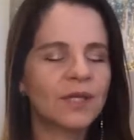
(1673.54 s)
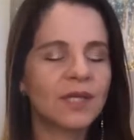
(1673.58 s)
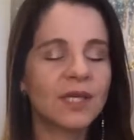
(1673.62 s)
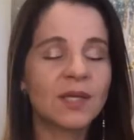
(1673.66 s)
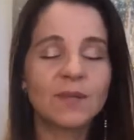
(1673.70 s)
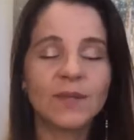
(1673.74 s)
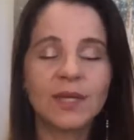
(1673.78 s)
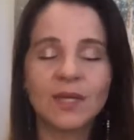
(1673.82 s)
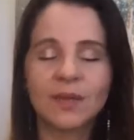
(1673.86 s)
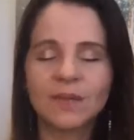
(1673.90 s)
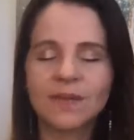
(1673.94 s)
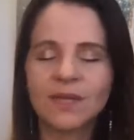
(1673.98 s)

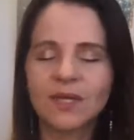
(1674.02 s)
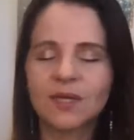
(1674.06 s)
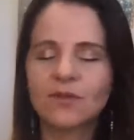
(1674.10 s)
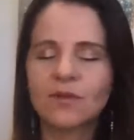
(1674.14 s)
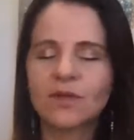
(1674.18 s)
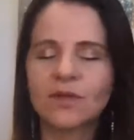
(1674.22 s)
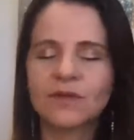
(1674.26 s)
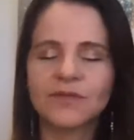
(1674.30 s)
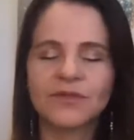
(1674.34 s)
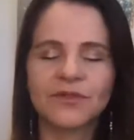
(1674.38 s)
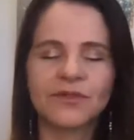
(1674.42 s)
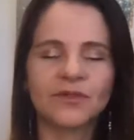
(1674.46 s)
It may be
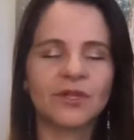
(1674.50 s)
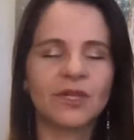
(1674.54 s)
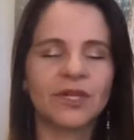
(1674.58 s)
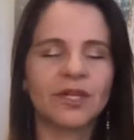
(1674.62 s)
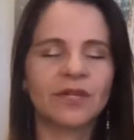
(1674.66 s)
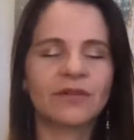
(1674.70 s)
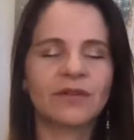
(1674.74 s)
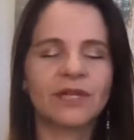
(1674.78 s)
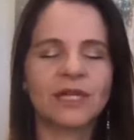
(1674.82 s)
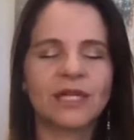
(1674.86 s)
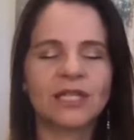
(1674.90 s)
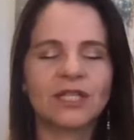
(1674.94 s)
with your
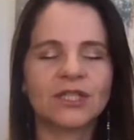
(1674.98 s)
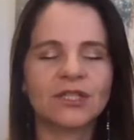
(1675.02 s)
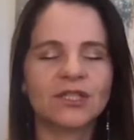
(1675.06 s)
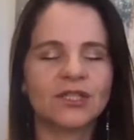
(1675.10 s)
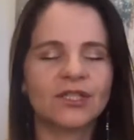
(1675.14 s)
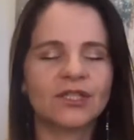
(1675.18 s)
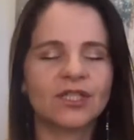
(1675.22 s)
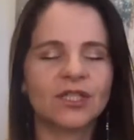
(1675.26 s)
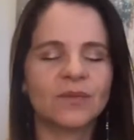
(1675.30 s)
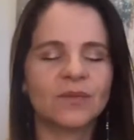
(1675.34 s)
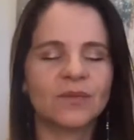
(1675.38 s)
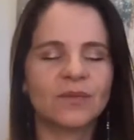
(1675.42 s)

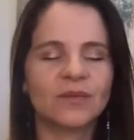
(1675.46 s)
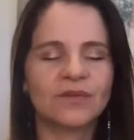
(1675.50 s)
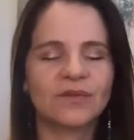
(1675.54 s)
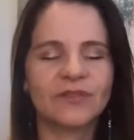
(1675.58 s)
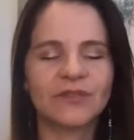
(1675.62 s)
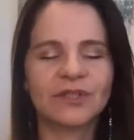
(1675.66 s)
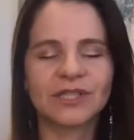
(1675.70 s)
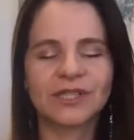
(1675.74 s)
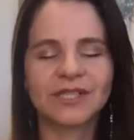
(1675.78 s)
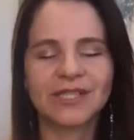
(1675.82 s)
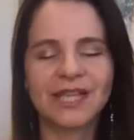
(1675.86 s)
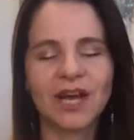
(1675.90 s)
relationship
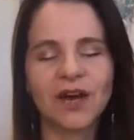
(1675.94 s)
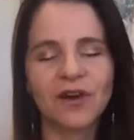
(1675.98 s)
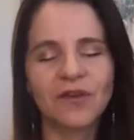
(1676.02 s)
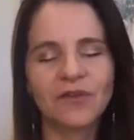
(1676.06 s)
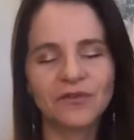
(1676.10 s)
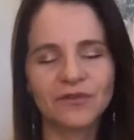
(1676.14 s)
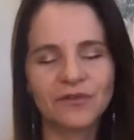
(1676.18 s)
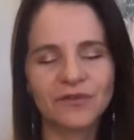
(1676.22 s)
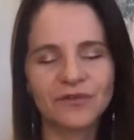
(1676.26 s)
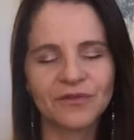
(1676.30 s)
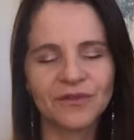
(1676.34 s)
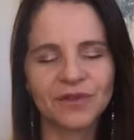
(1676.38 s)
with
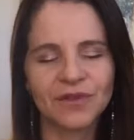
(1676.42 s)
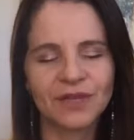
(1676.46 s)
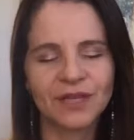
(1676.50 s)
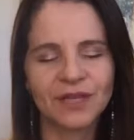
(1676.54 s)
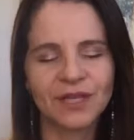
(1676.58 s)
yourself.